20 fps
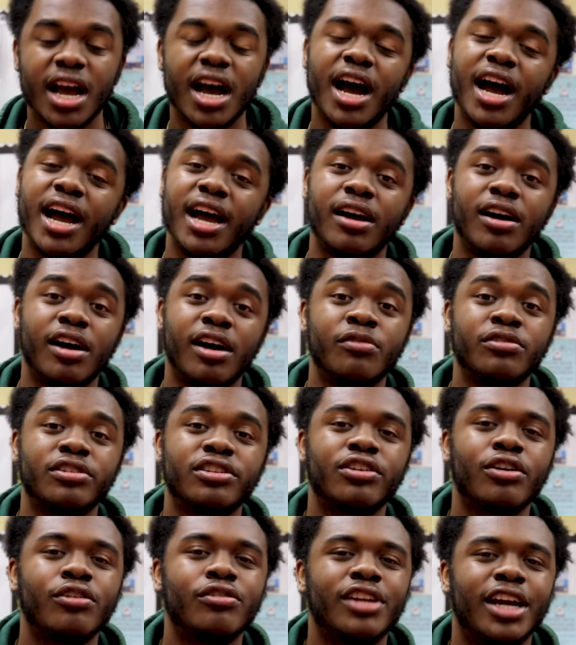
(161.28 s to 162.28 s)
I was
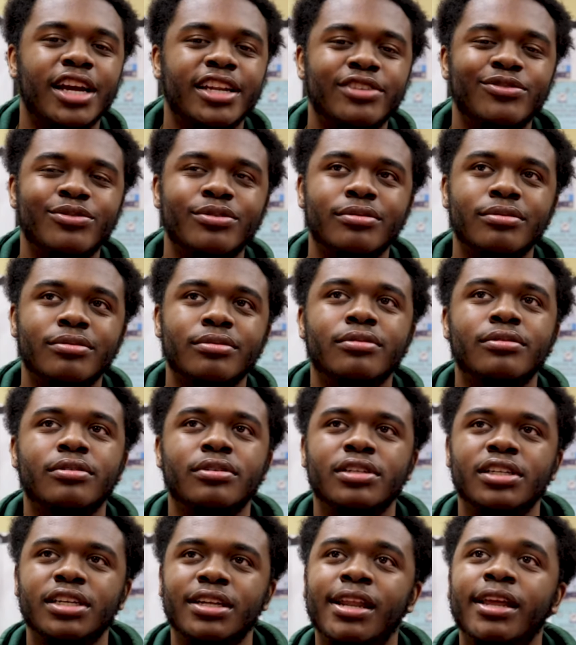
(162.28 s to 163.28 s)
told I do,
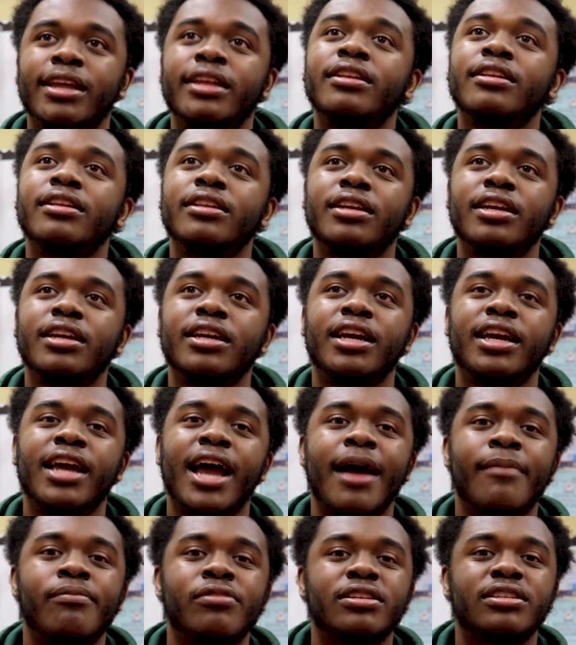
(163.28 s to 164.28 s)
and it
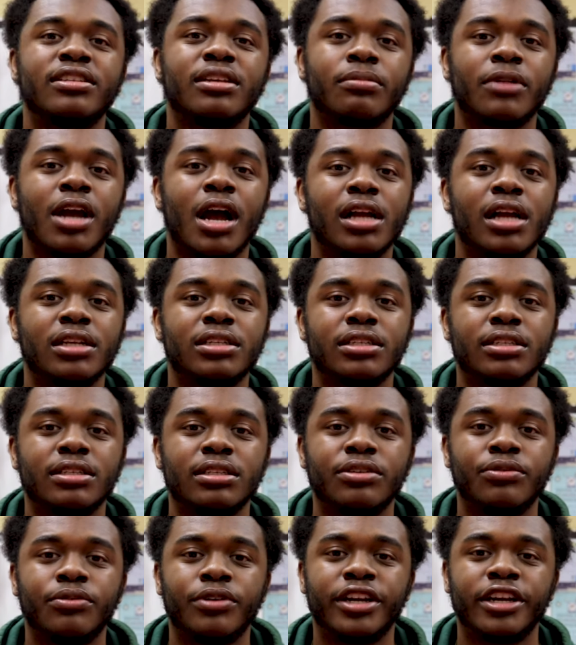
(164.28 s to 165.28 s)
happens
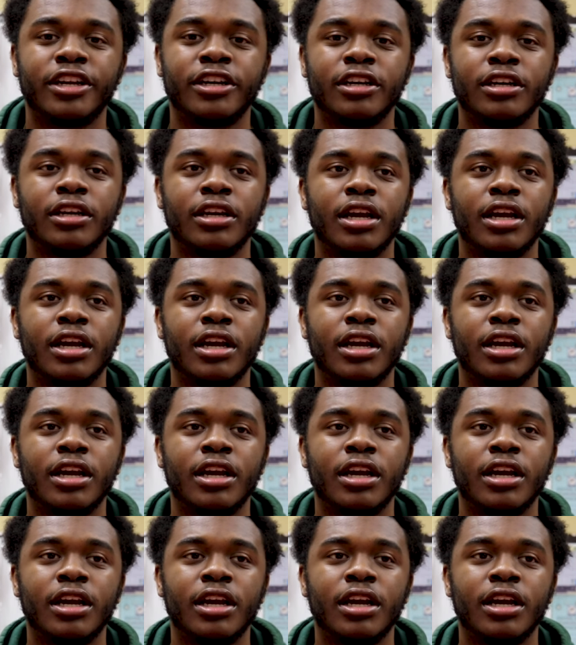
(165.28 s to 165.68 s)
subconsciously, where